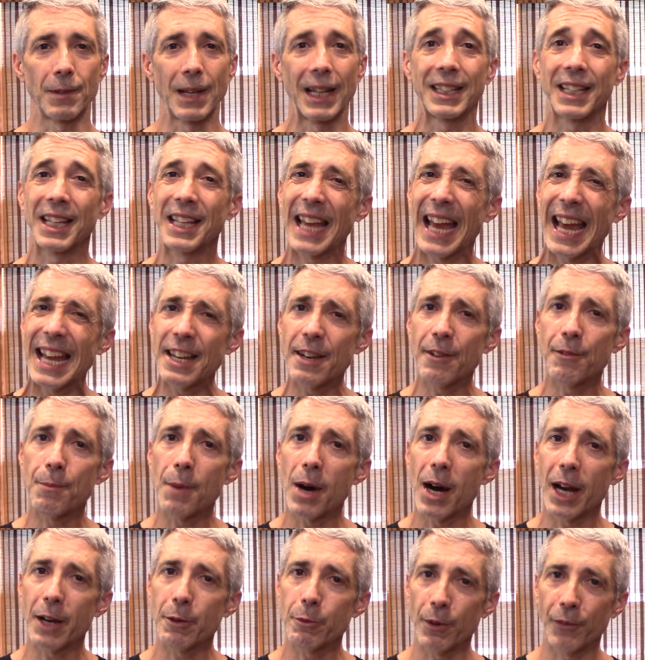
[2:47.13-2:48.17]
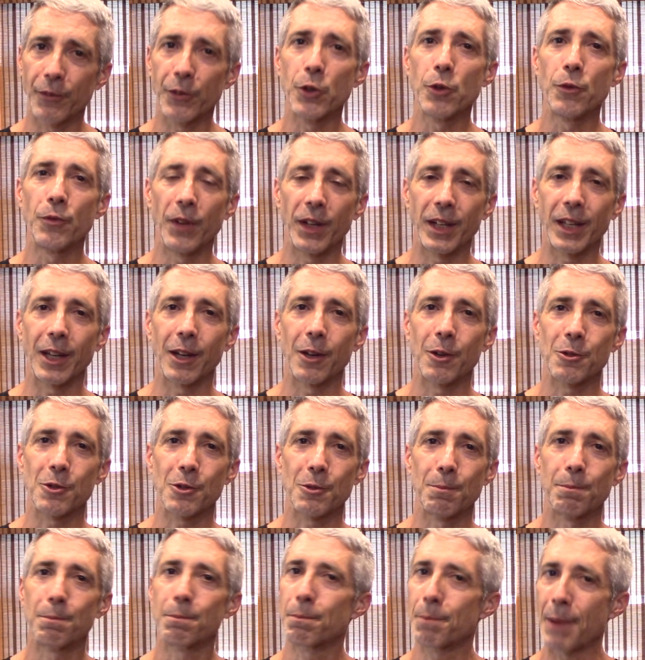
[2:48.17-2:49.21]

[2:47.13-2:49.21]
At the end of my review videos,